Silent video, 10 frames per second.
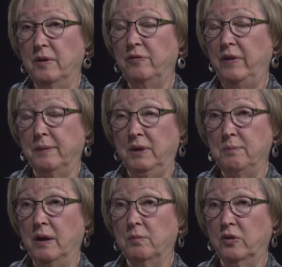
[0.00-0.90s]
family
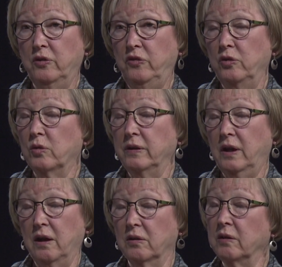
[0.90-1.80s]
members who are the
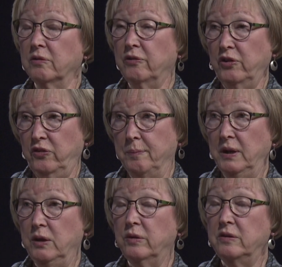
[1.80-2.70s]
caregiver for
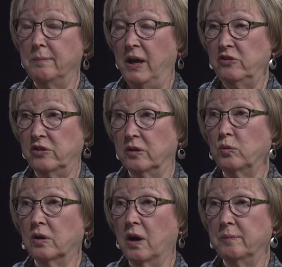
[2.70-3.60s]
somebody with dementia
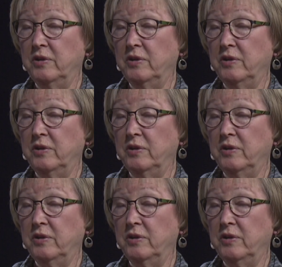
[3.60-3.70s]
will come